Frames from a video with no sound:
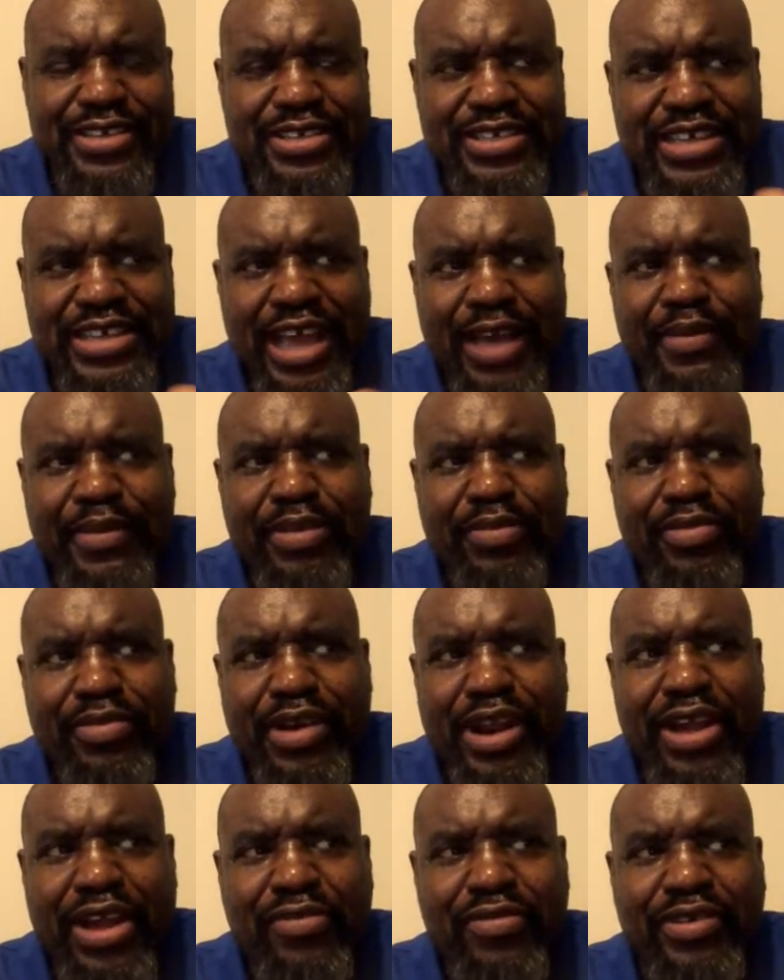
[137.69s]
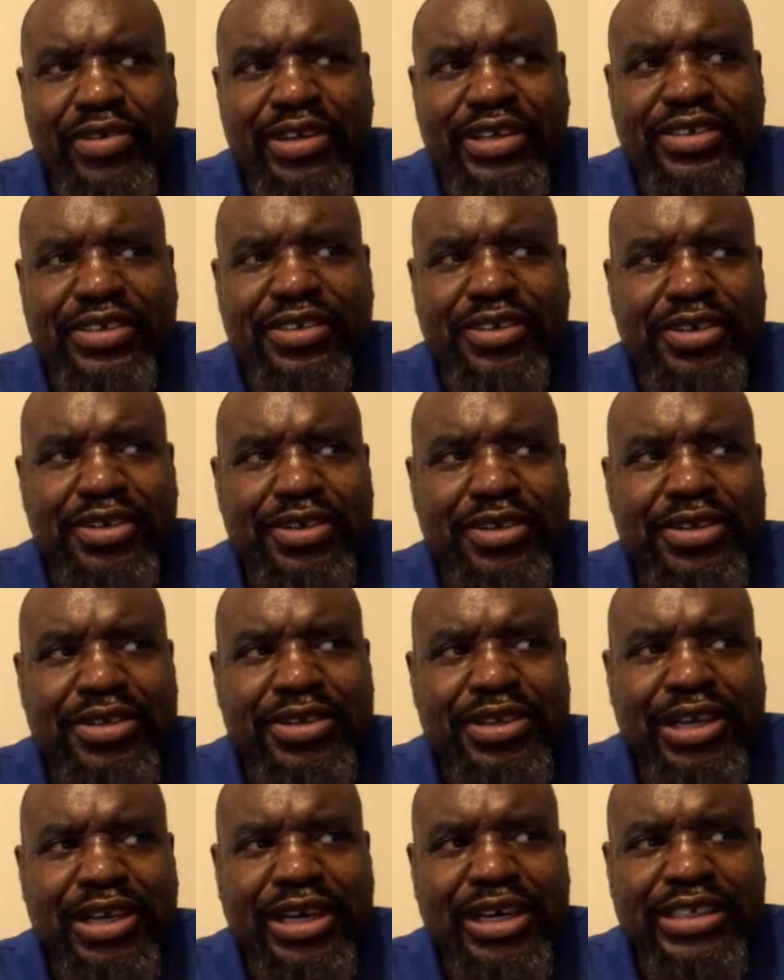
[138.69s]
Simon Brown won
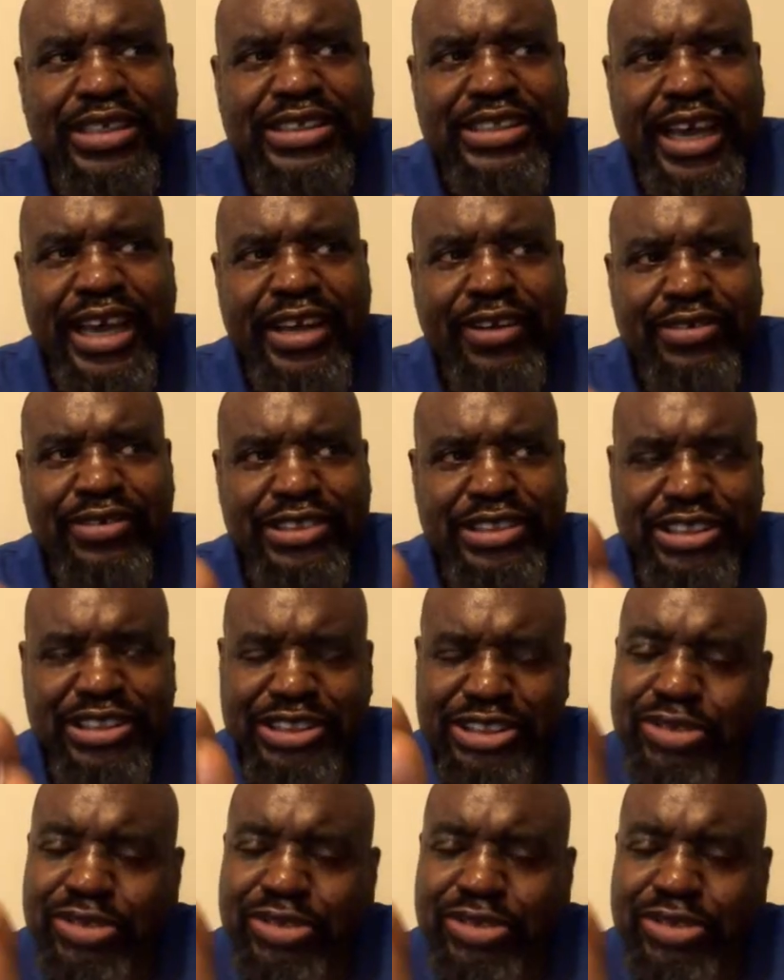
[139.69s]
titles in